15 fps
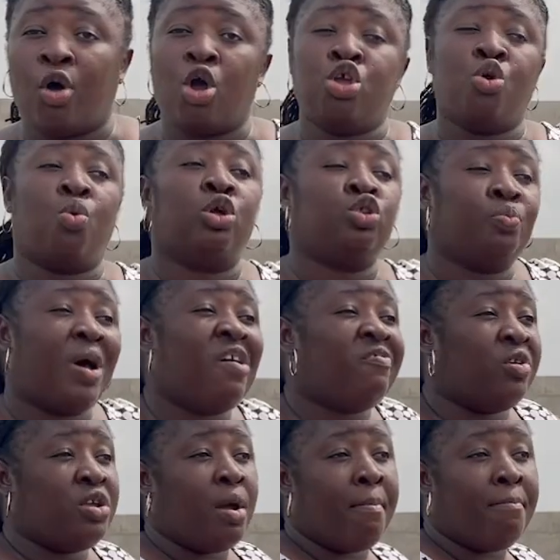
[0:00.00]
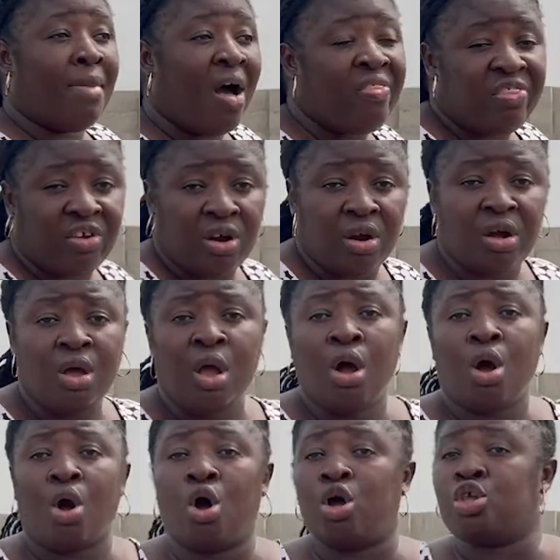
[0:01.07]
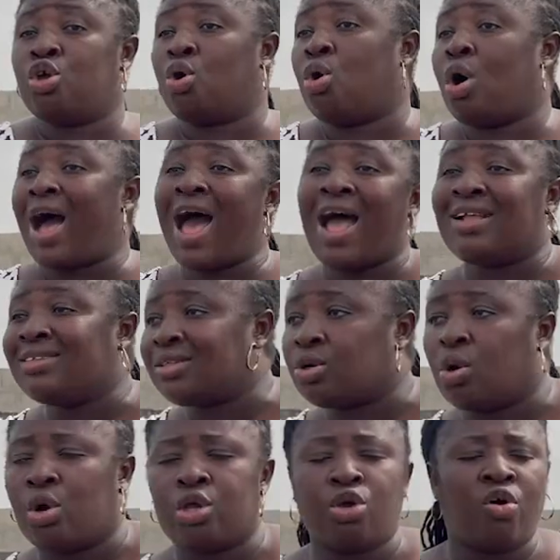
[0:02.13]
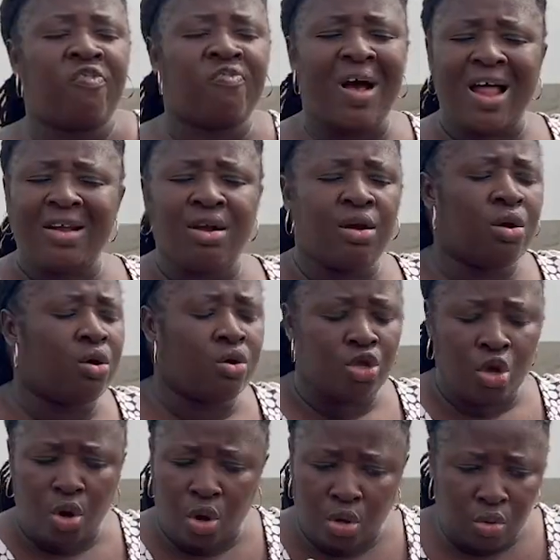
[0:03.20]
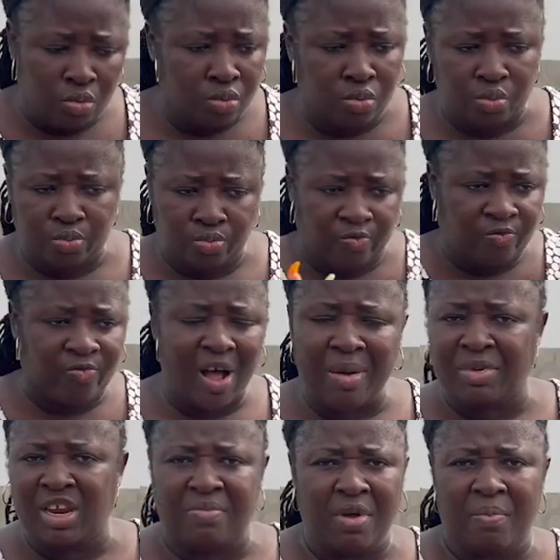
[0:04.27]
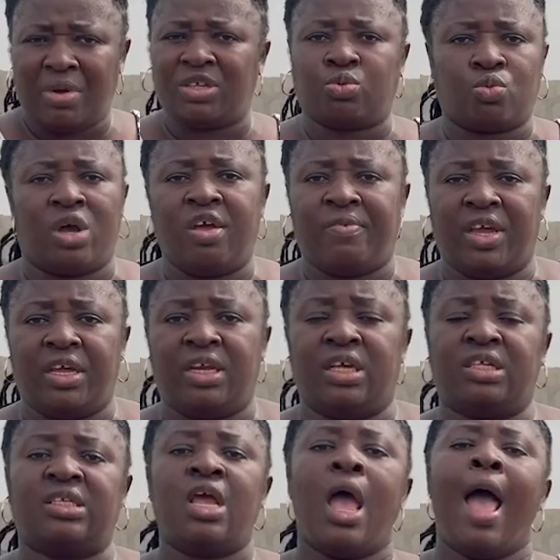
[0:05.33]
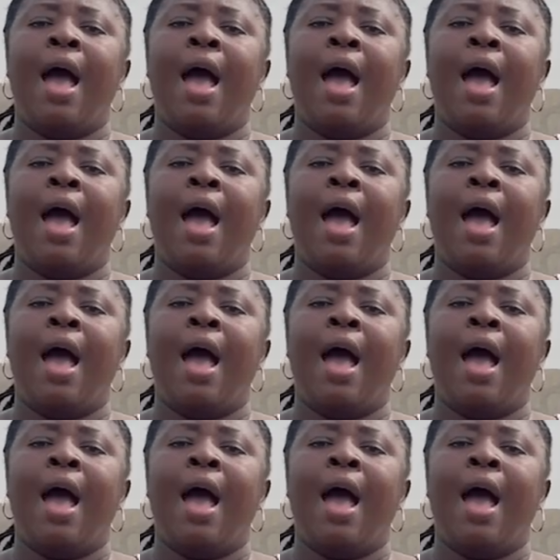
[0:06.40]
or you want to buy for your mother or your aunt or your father or your family members, whatever it is.